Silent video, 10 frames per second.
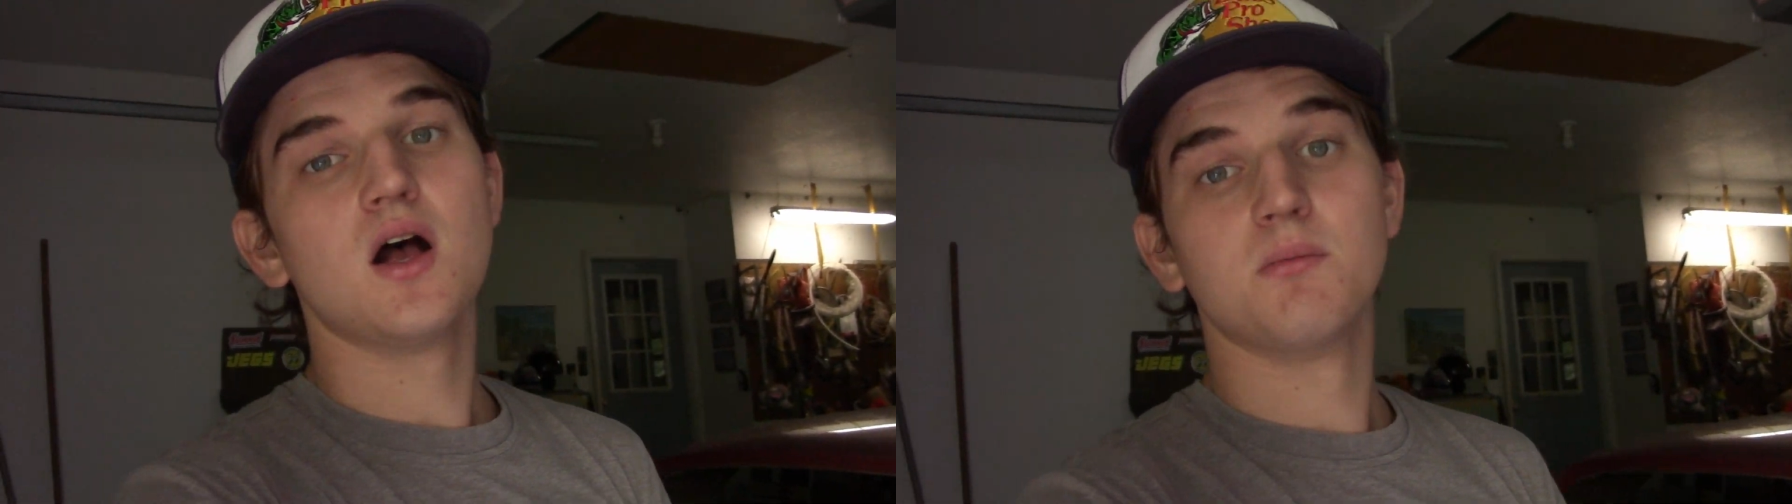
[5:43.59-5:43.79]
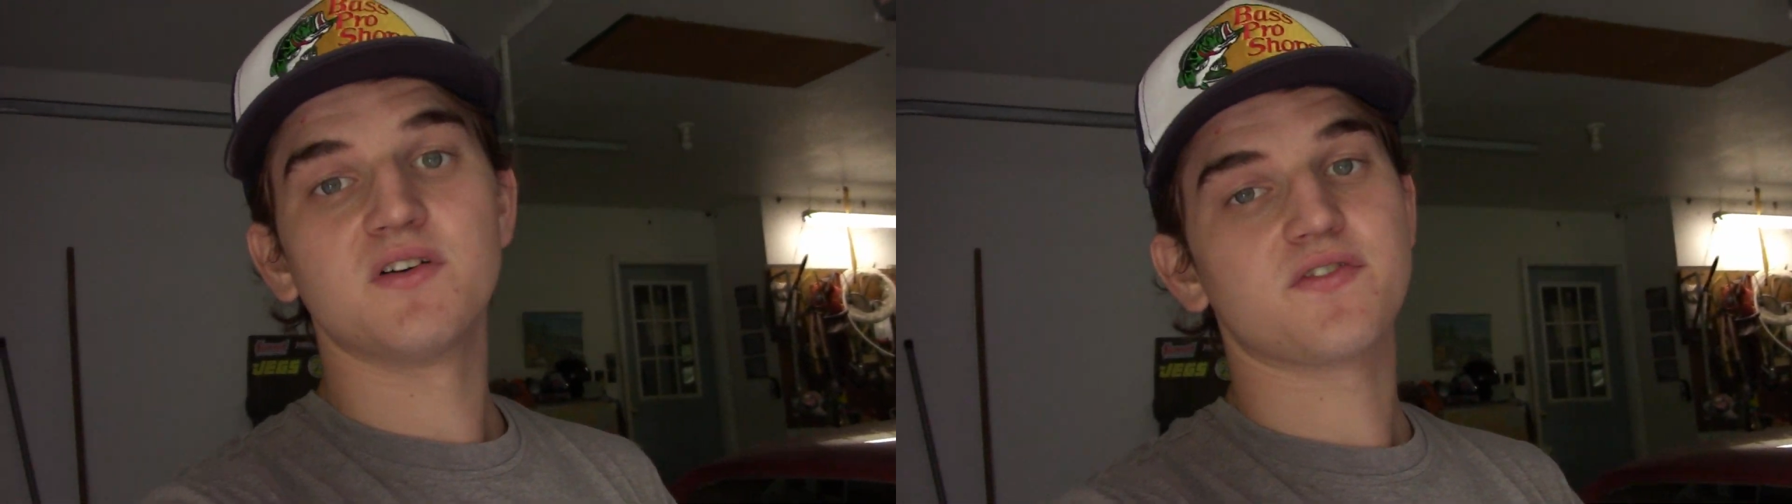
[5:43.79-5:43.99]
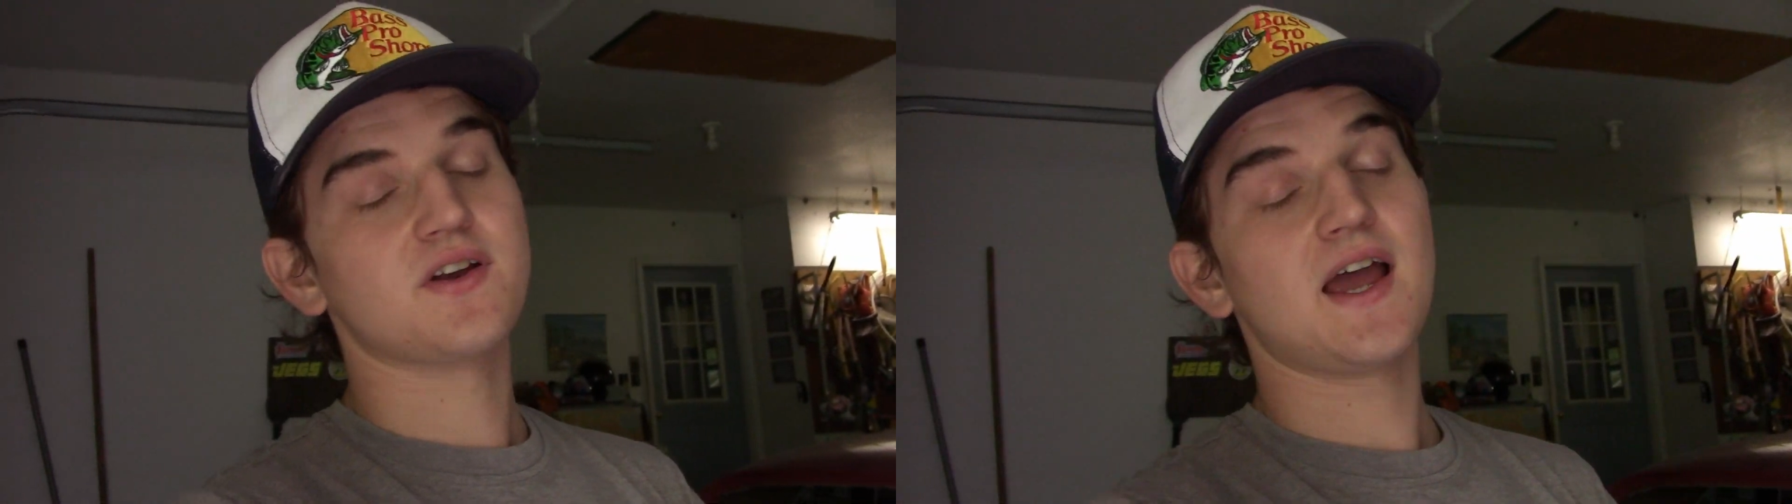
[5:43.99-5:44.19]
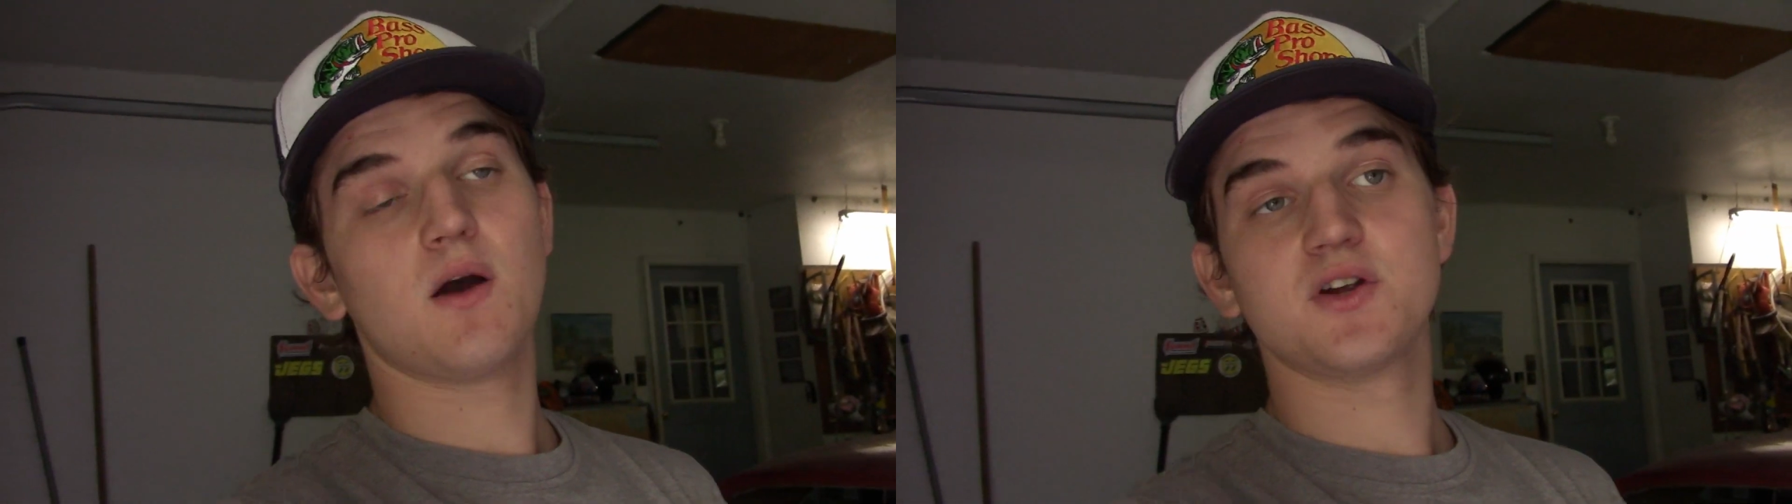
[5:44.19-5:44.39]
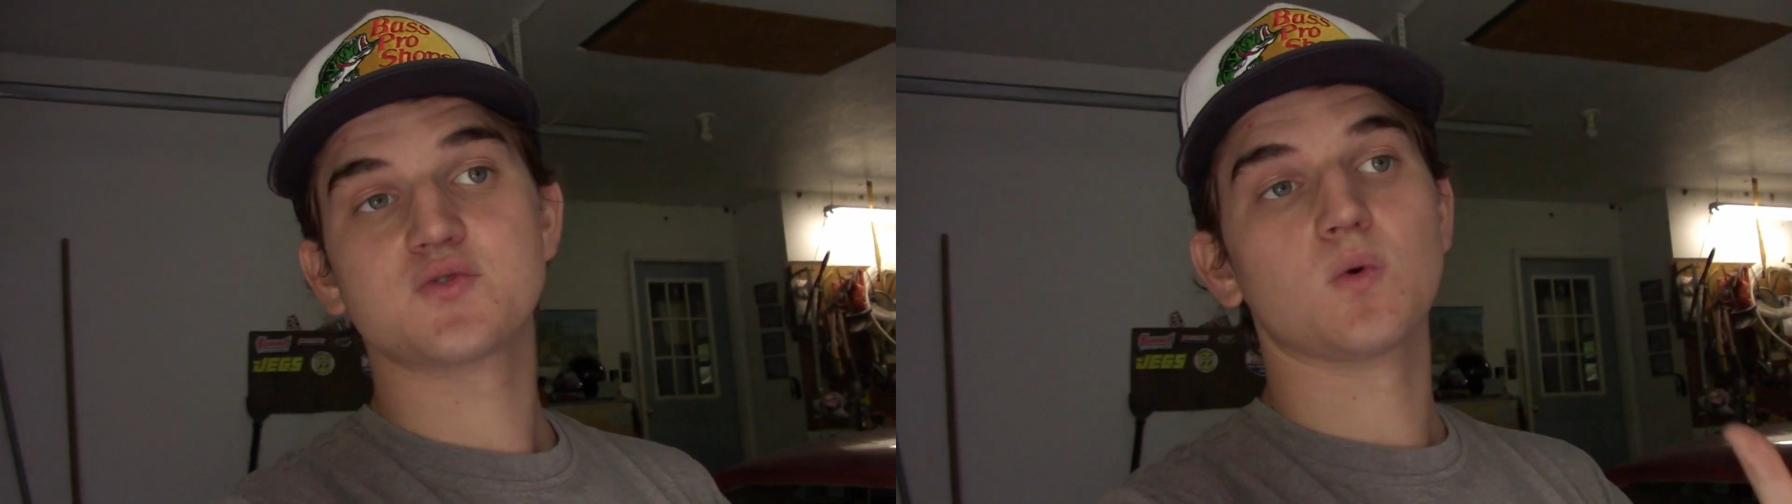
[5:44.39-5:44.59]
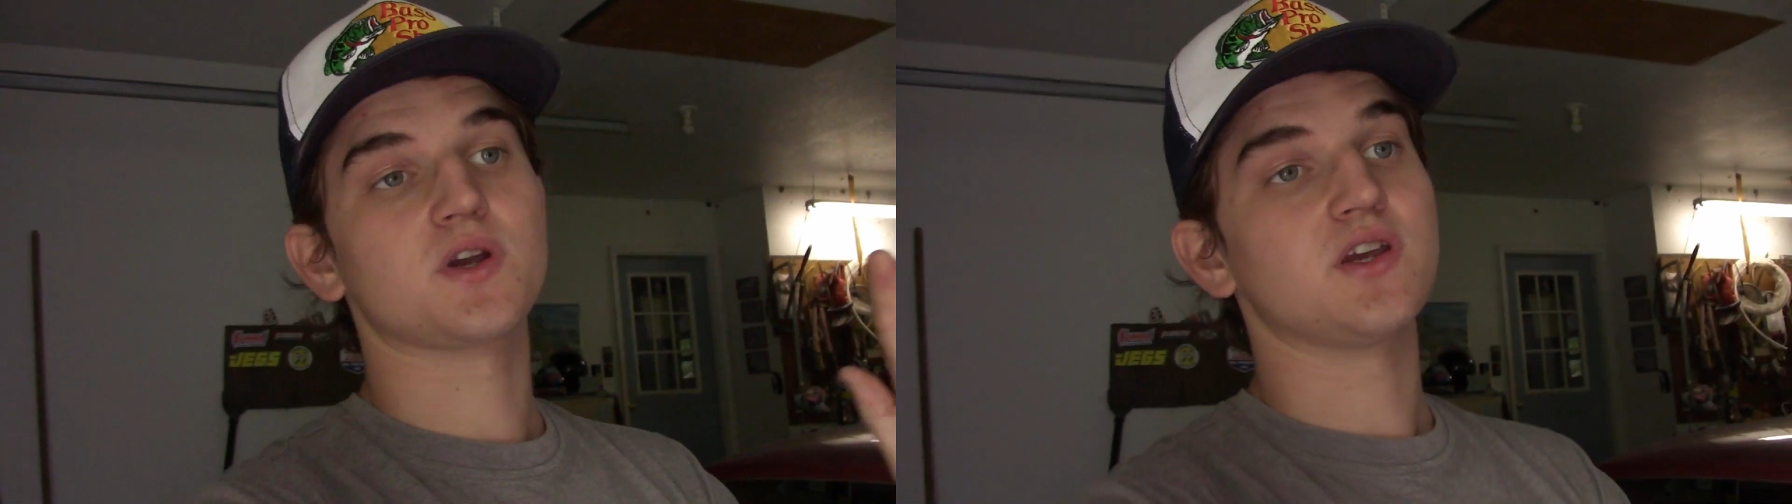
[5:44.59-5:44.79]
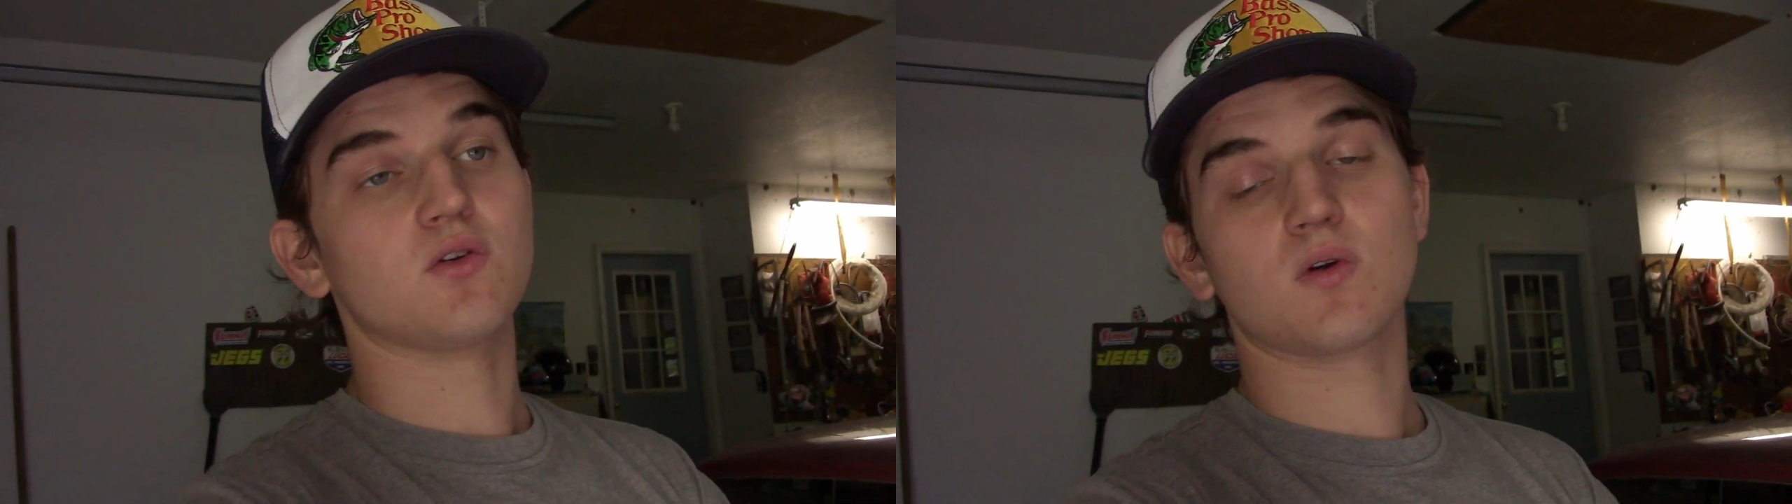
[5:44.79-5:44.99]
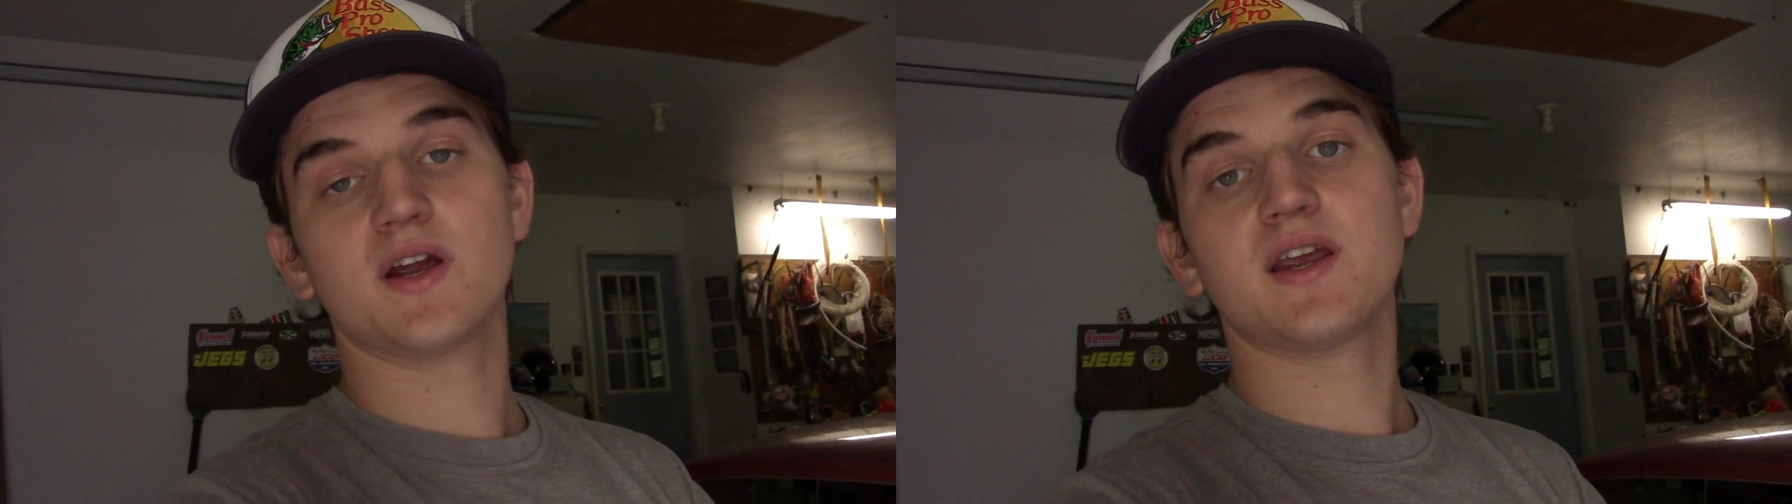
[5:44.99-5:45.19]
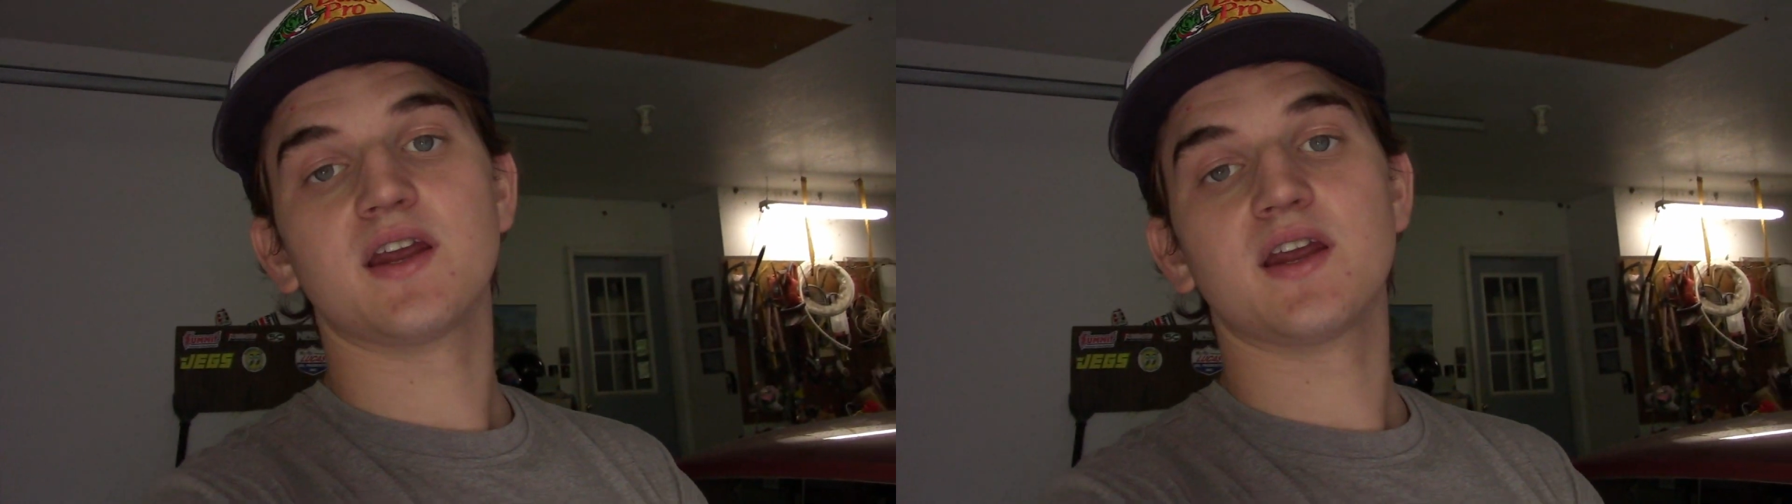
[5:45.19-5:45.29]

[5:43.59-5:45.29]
but for now it's working great